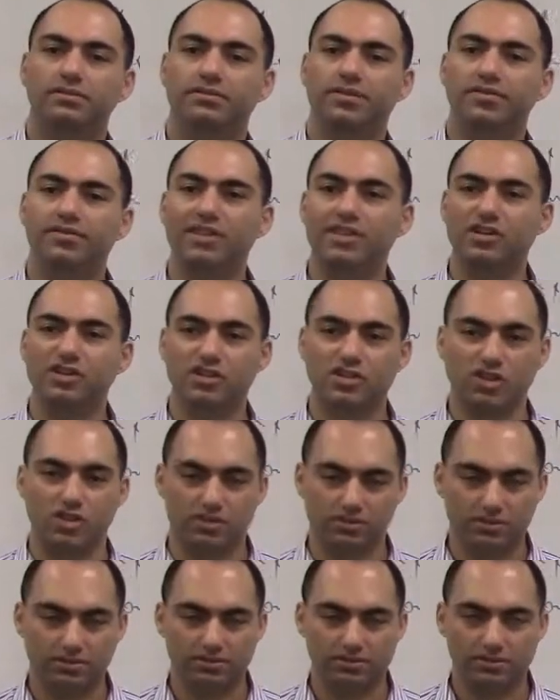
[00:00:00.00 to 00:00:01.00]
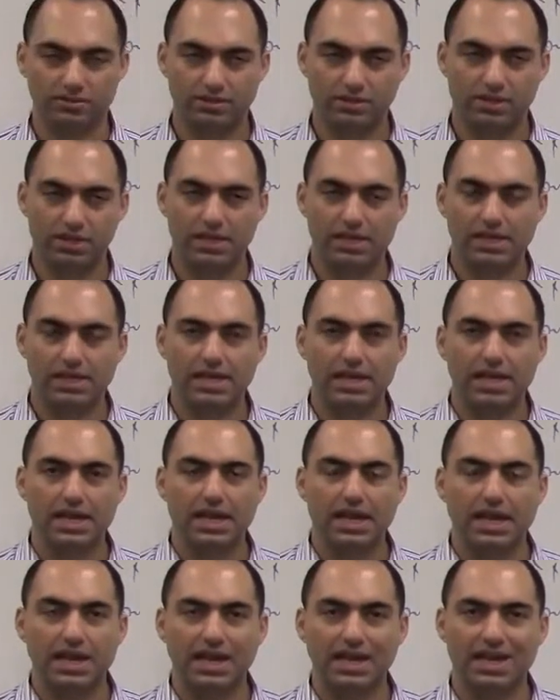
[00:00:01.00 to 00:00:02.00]
50 years old.
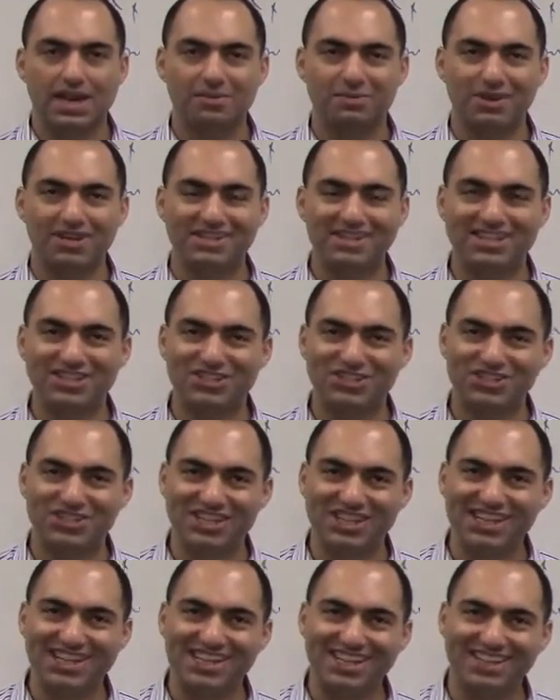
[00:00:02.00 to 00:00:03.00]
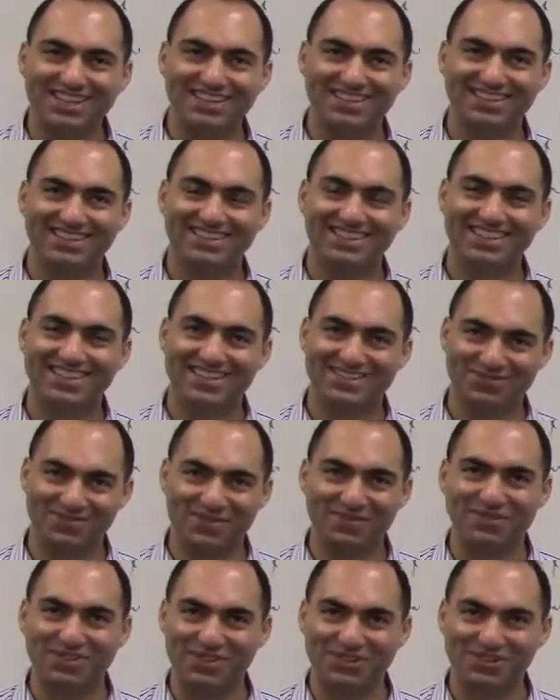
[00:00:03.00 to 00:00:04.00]
Now when I say she is
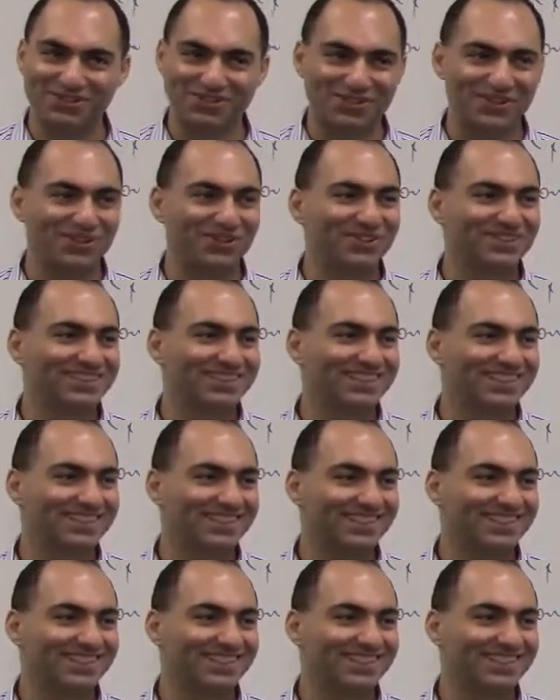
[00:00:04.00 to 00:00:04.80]
50 years old,